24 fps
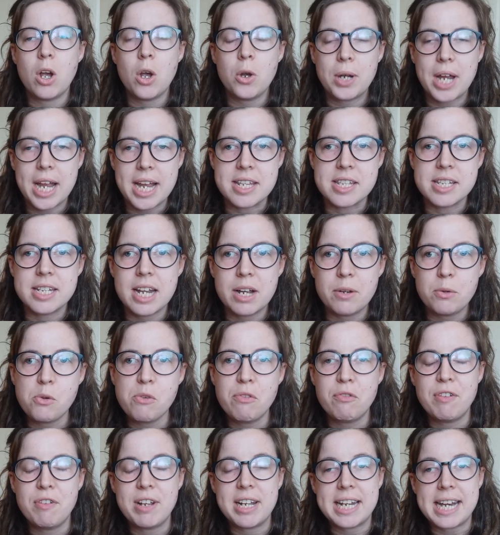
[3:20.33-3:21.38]
Okay, so now
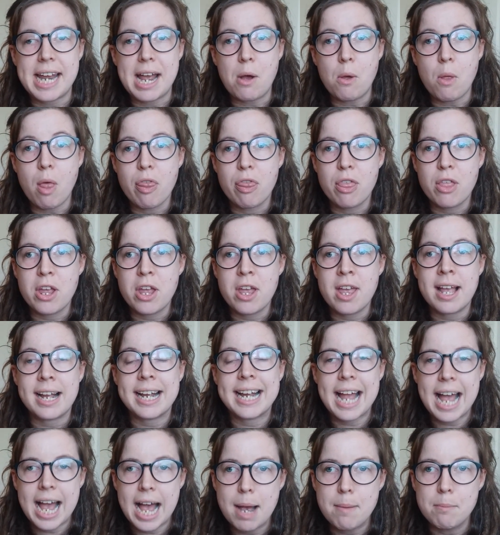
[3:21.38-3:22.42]
you've figured out the
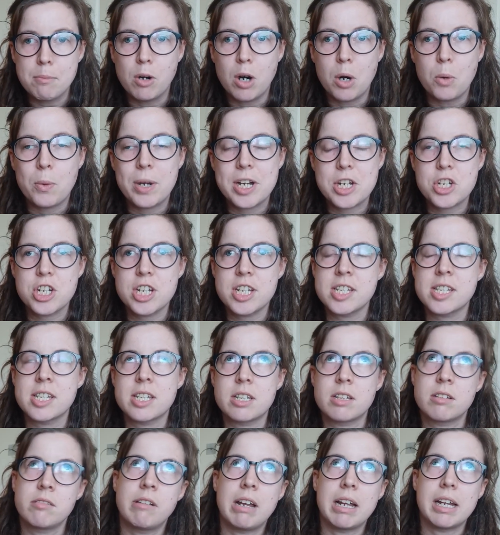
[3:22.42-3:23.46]
camera, which
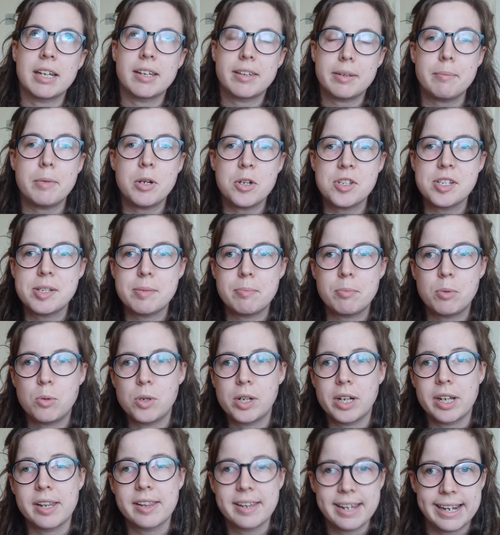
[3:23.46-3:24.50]
is like the most
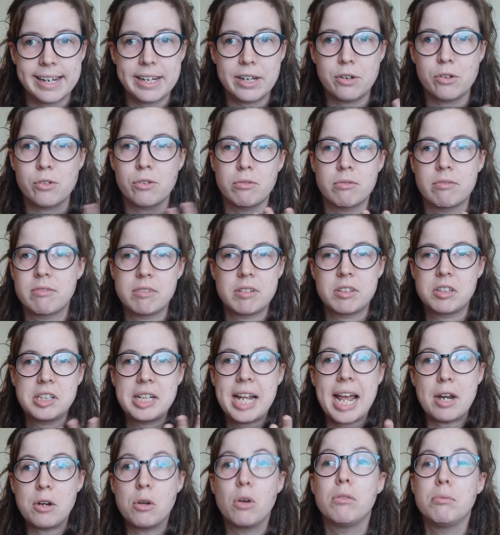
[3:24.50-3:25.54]
important thing. You
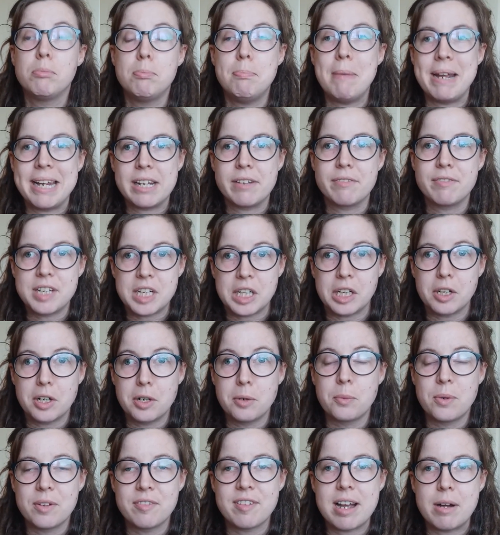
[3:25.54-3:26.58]
cannot make a
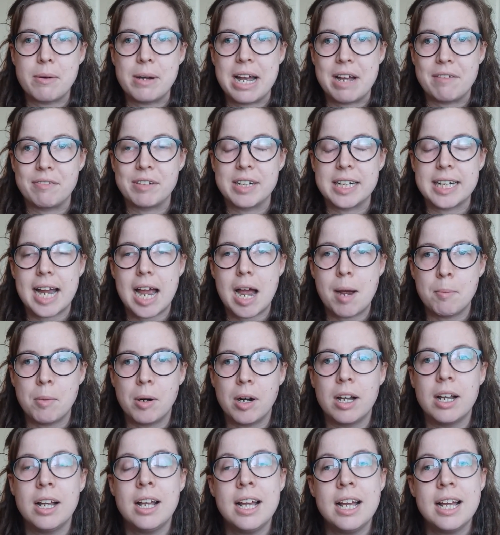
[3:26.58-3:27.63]
video without having a
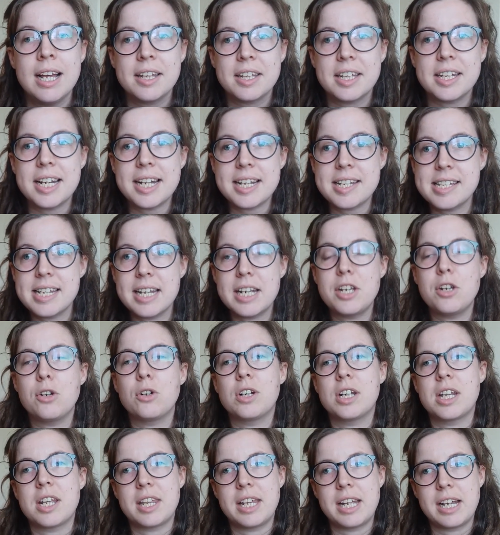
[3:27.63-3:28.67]
camera. The next thing you're
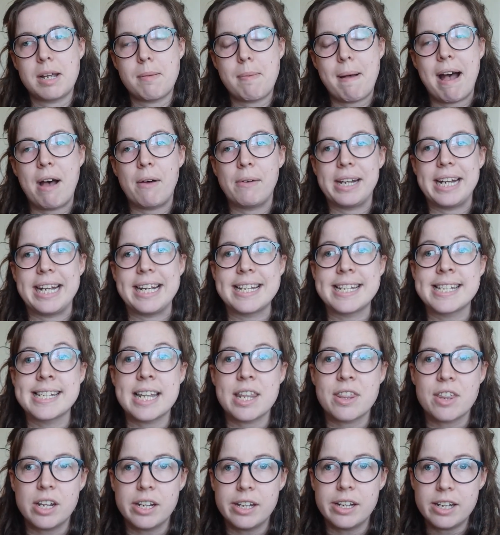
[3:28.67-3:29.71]
going to think about is
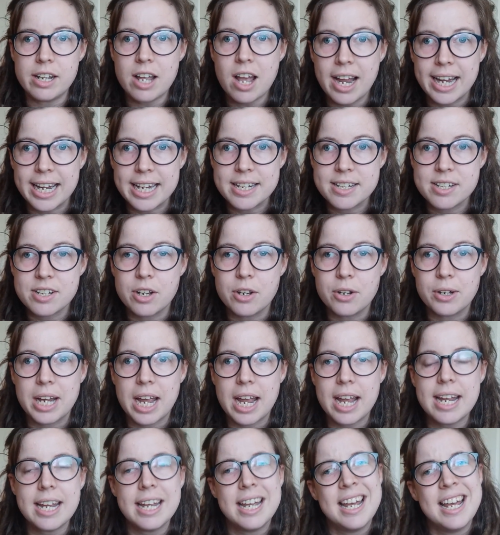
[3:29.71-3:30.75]
the light,
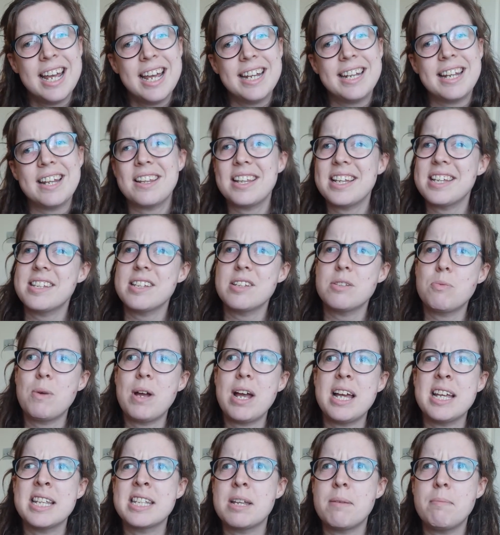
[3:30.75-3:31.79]
okay? Now this is
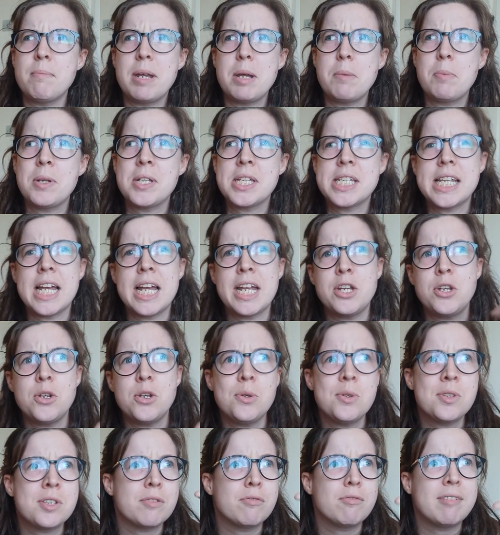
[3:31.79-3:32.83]
where some people say
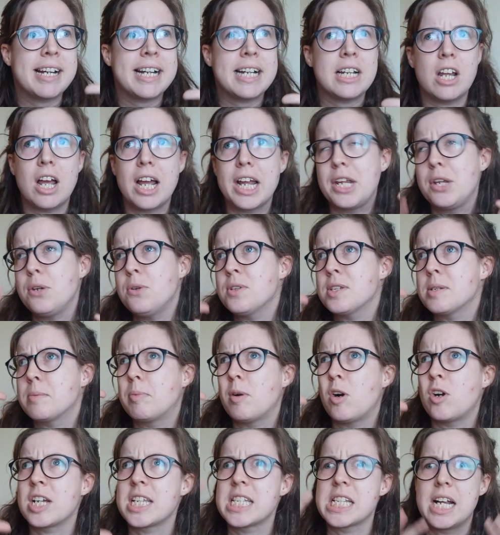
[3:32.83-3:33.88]
use a ring light, use a
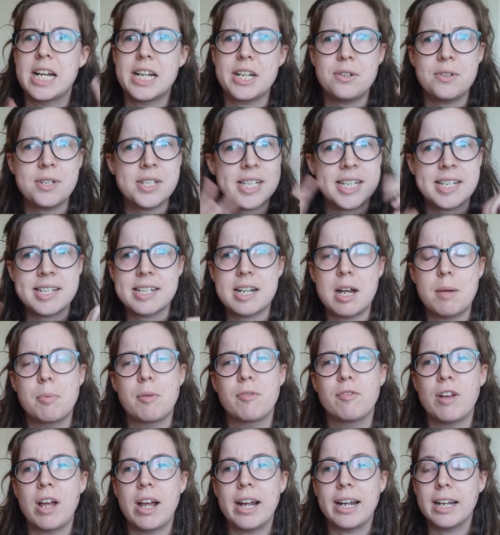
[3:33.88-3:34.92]
box light, use this type
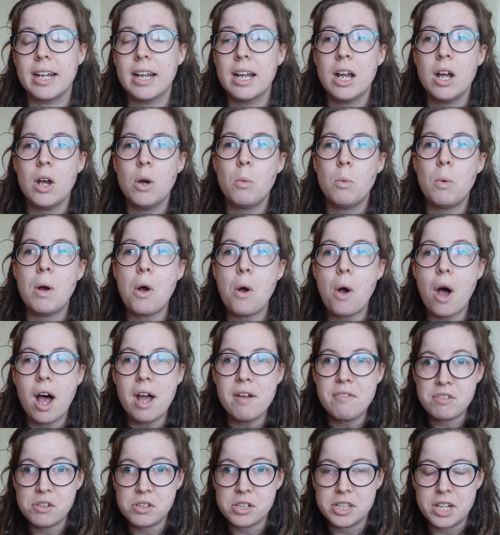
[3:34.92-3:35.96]
of light. Well,
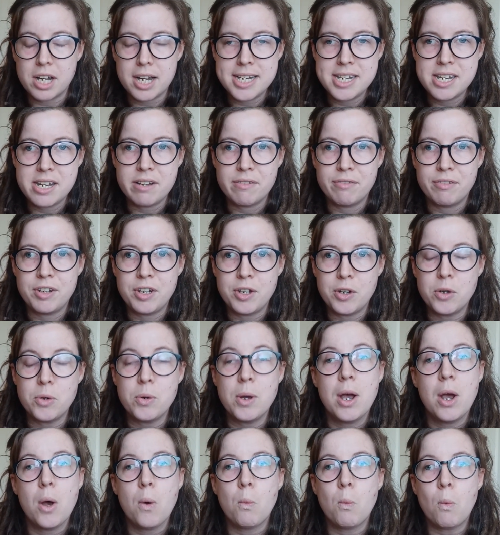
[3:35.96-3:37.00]
I've got an idea for you.
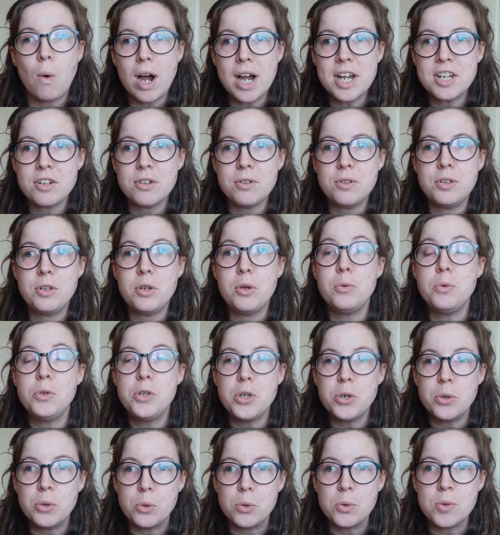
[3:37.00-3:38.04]
Why don't you
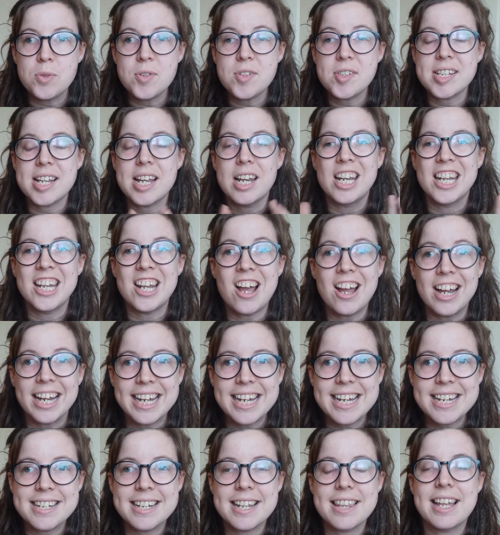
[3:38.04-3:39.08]
use a
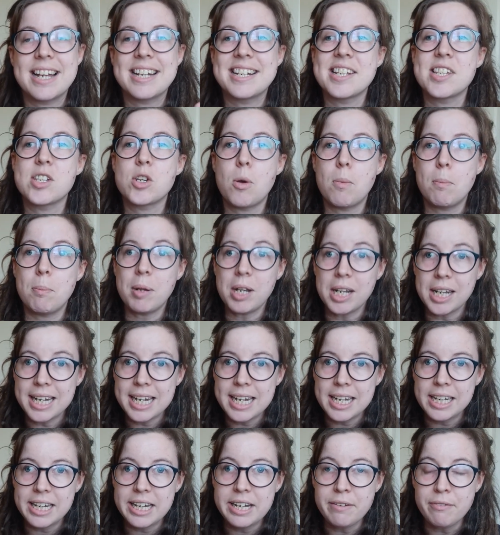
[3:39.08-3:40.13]
light that is
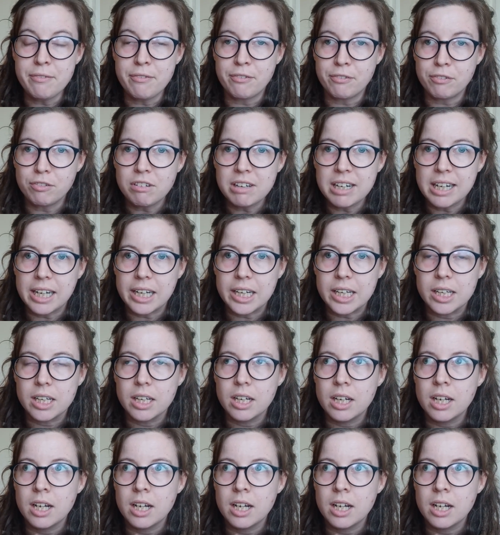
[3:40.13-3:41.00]
completely free?